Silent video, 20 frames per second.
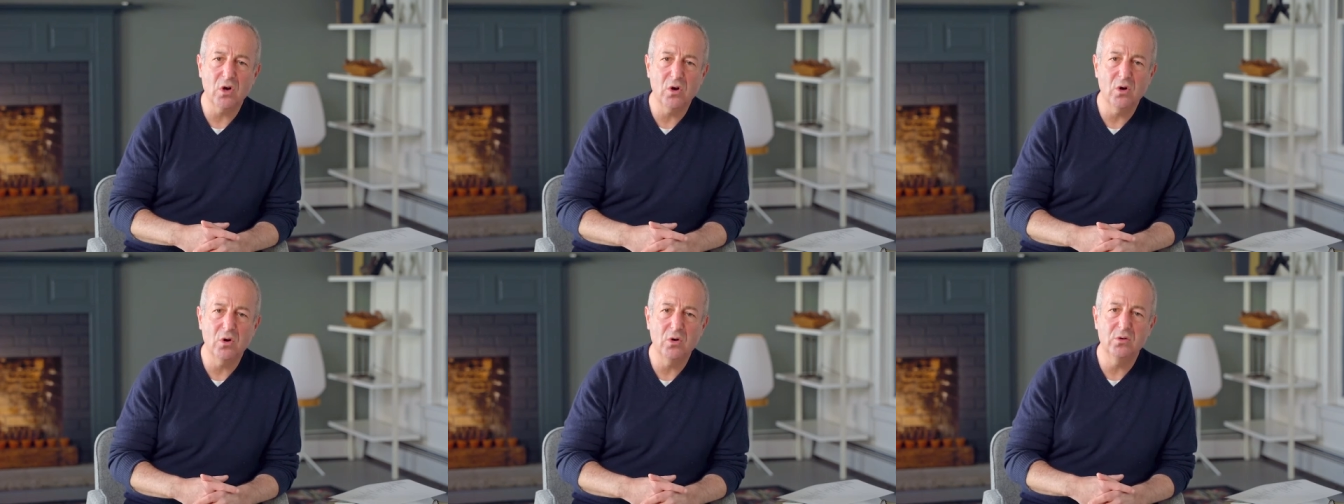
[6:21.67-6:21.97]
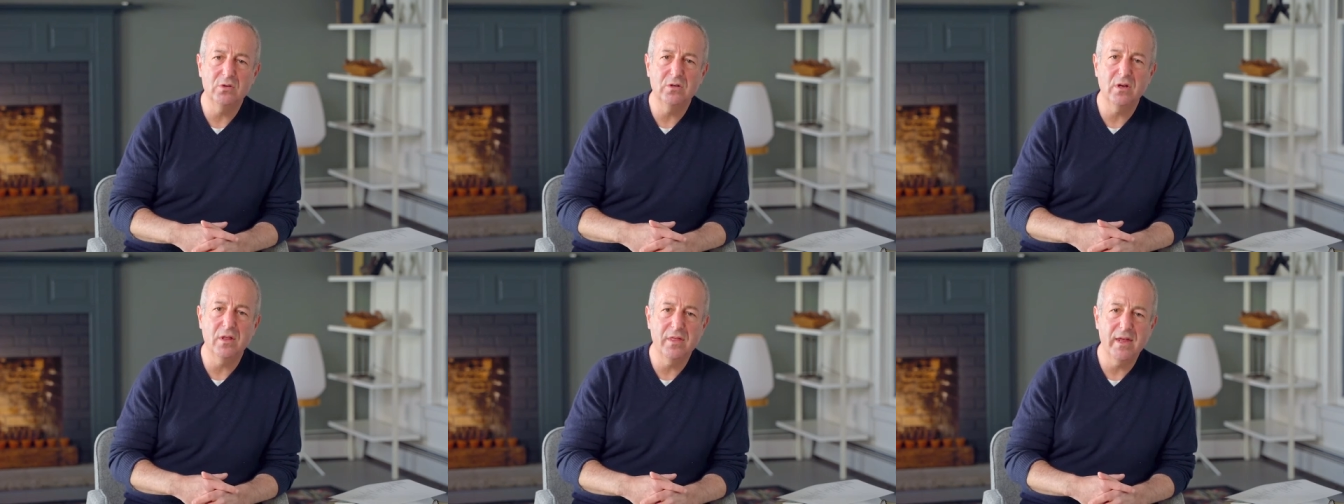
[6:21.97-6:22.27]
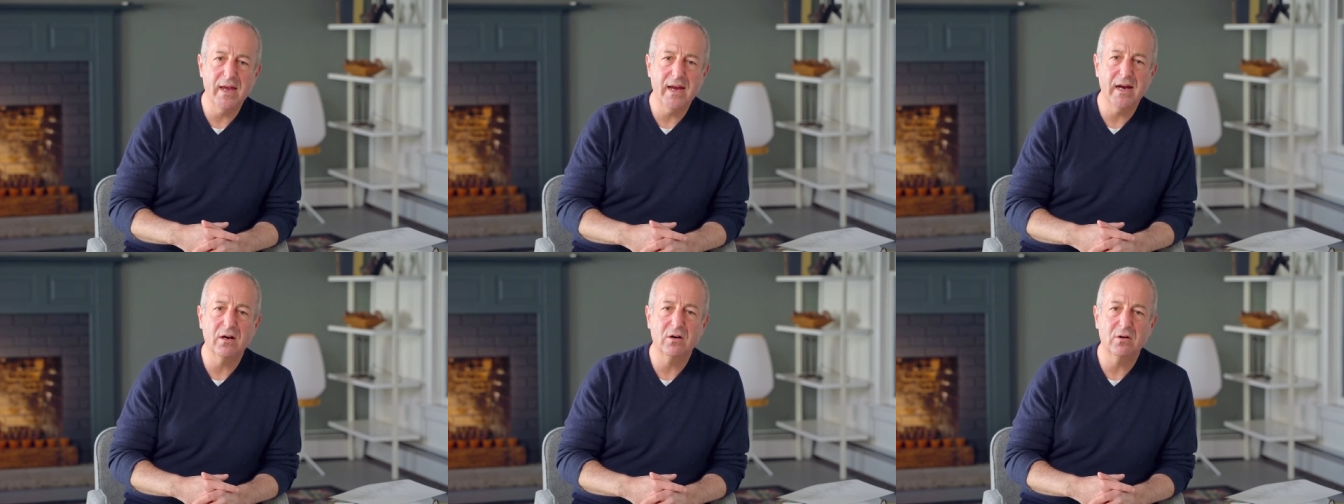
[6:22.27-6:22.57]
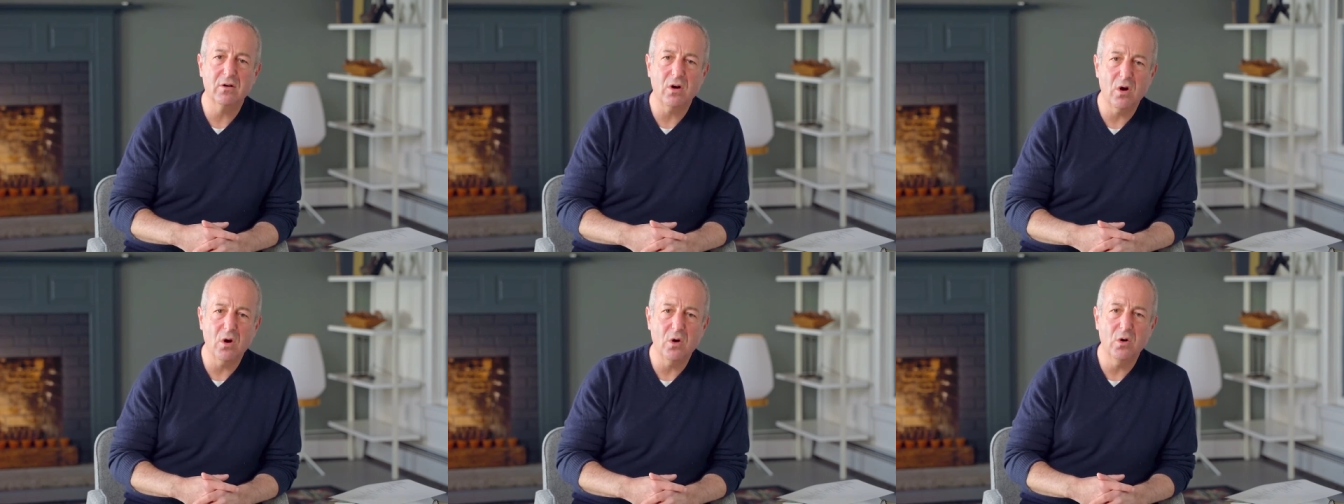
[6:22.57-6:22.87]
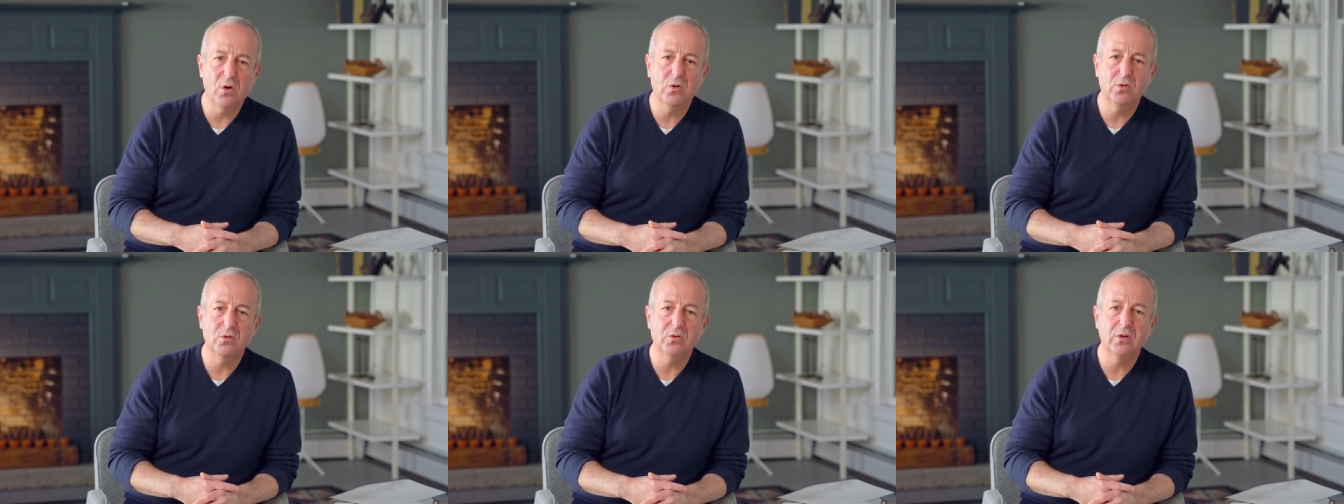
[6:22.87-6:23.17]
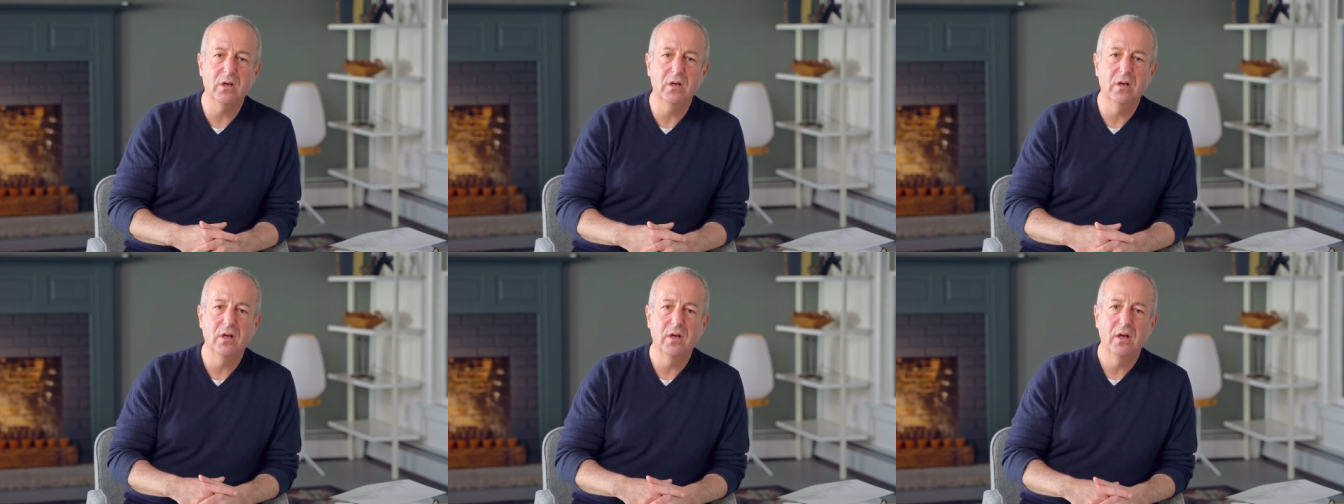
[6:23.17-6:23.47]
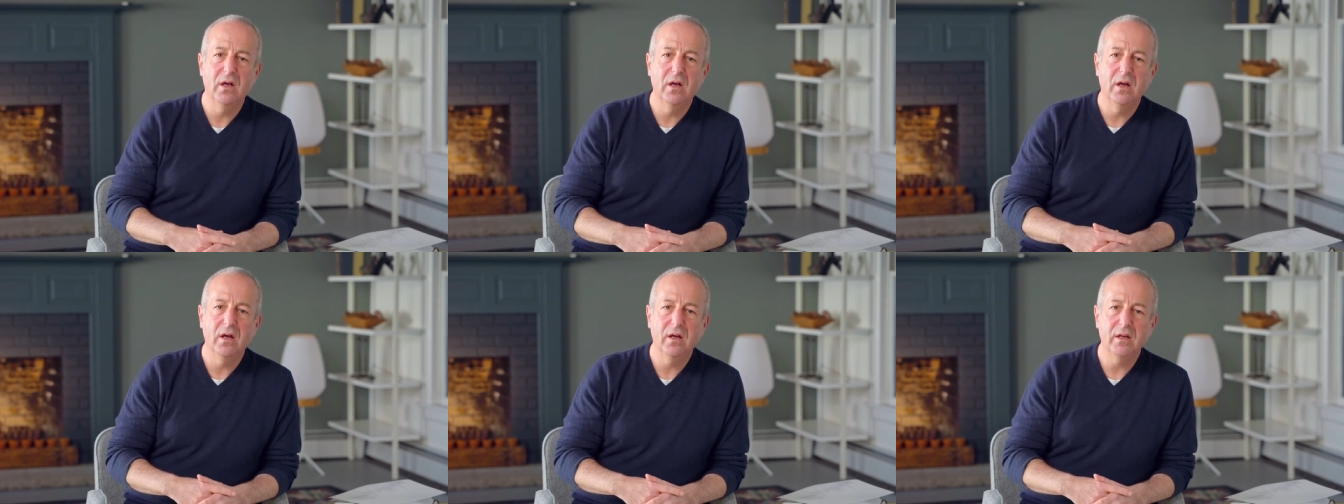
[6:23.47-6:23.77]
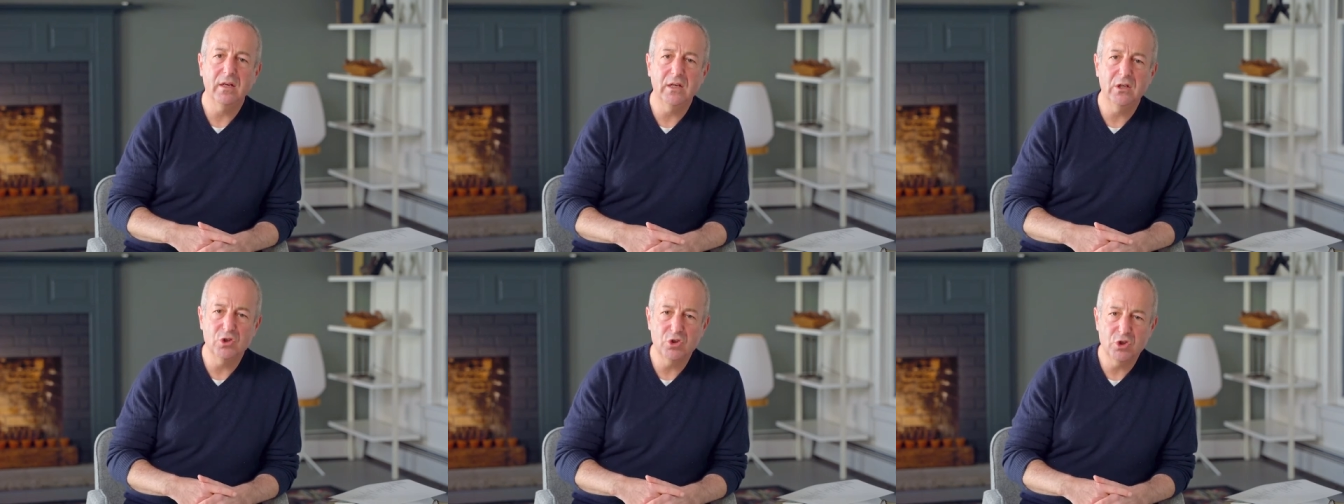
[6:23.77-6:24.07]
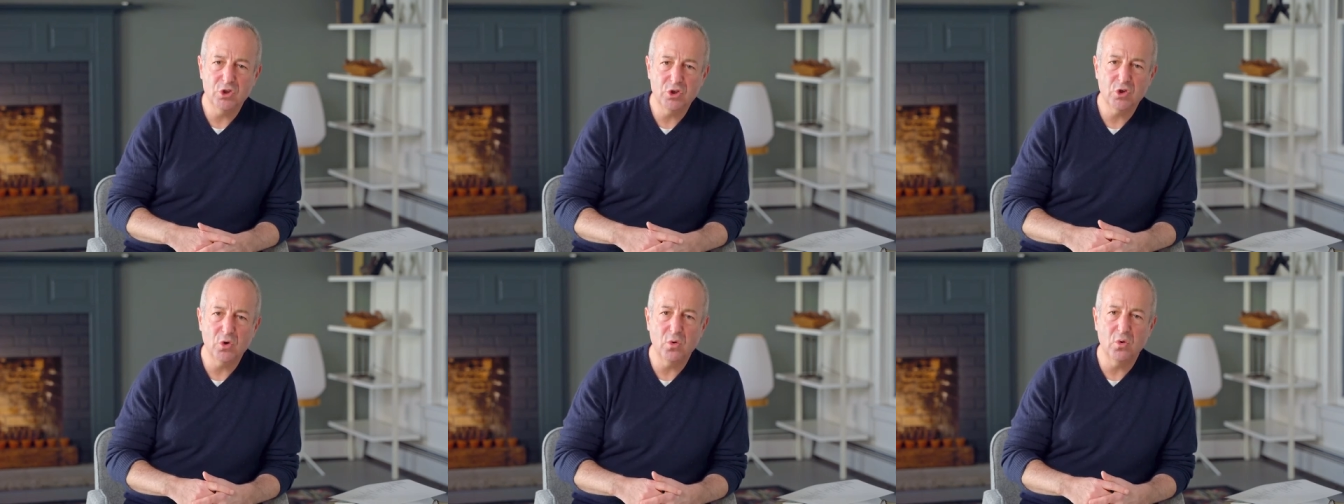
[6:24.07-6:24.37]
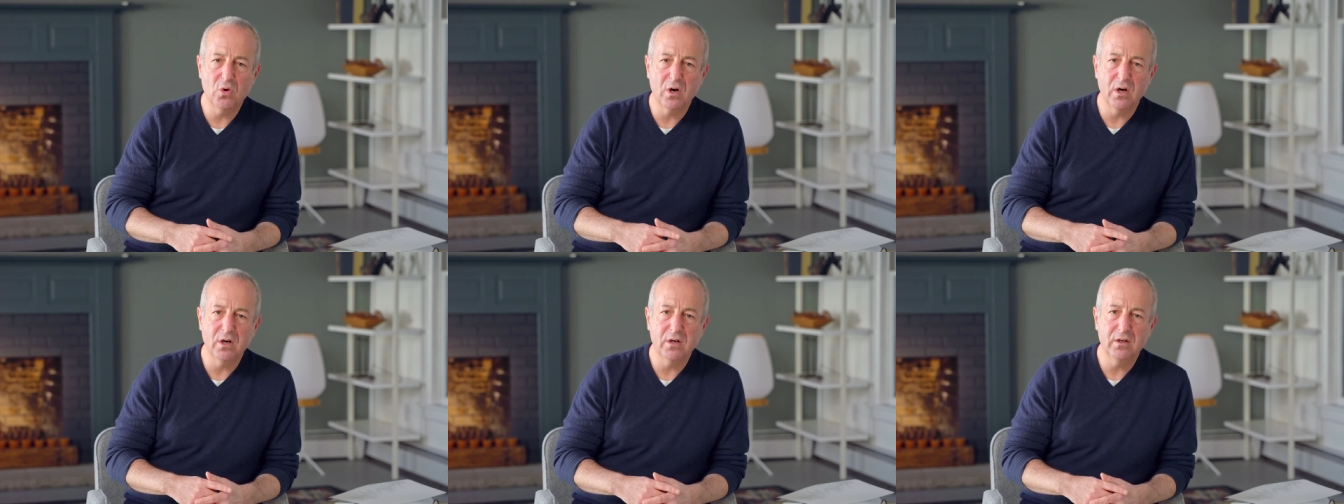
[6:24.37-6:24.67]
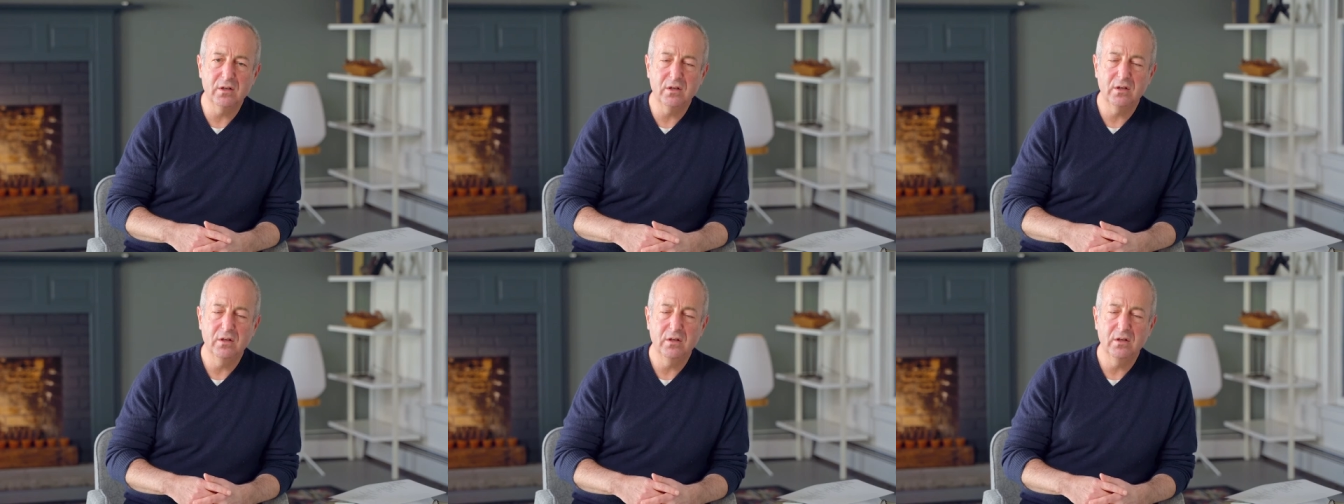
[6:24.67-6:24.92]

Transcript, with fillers: owed their own insured,